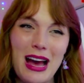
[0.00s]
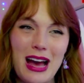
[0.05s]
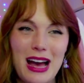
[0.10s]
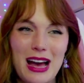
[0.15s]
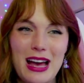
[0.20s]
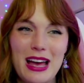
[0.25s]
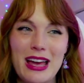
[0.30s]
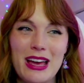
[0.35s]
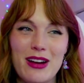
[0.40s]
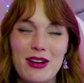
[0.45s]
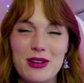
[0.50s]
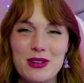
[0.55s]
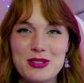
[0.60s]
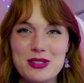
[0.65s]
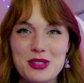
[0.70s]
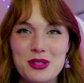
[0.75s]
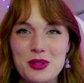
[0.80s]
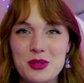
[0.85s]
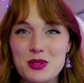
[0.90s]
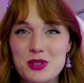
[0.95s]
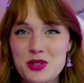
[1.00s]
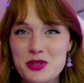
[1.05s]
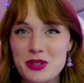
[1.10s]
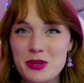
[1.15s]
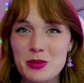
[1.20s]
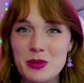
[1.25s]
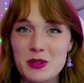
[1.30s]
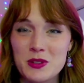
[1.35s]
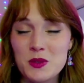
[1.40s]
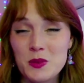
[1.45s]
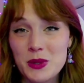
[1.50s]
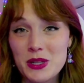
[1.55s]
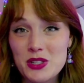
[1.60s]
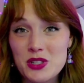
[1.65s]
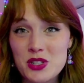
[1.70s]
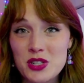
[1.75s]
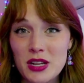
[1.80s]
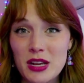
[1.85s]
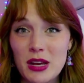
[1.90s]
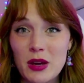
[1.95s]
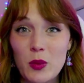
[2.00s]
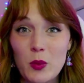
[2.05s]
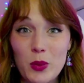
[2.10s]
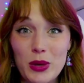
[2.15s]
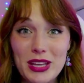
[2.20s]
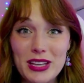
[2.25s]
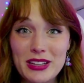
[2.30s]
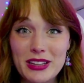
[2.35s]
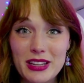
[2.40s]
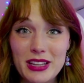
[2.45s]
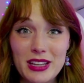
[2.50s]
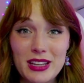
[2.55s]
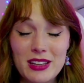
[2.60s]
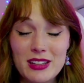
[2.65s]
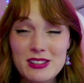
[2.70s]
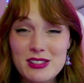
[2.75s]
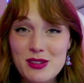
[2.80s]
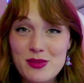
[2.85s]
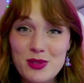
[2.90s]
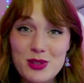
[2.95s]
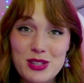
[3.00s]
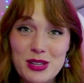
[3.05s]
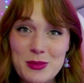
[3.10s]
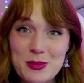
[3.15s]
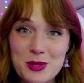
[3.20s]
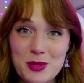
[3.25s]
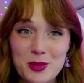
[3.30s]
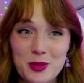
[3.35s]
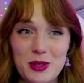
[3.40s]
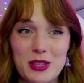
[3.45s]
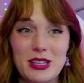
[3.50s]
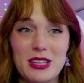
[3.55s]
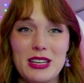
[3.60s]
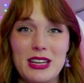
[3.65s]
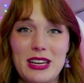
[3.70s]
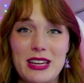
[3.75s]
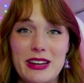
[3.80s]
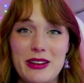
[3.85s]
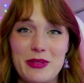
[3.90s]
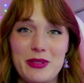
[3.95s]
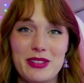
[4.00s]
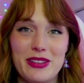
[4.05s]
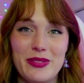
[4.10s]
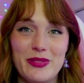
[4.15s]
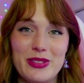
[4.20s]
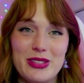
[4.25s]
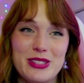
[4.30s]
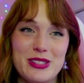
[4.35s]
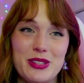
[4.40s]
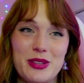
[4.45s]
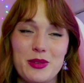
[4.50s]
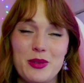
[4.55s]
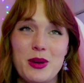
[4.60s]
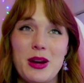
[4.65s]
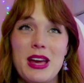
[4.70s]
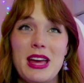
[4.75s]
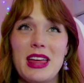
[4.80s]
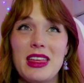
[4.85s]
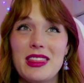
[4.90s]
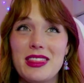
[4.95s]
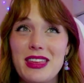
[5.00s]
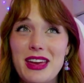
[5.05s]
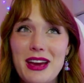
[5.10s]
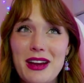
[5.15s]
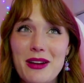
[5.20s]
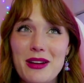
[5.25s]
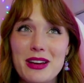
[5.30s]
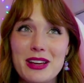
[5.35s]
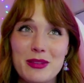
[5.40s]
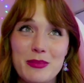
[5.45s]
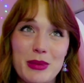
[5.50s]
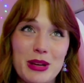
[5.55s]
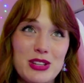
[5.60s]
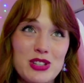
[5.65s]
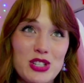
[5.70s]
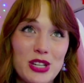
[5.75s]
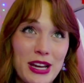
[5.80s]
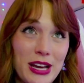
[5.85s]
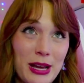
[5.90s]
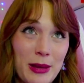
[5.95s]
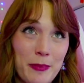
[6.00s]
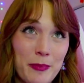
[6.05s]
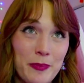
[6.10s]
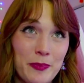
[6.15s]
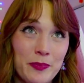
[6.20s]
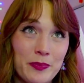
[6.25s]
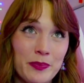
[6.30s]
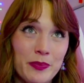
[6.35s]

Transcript: I also stream on Twitch weekly, several times a week, and I would love to see you there in my chat.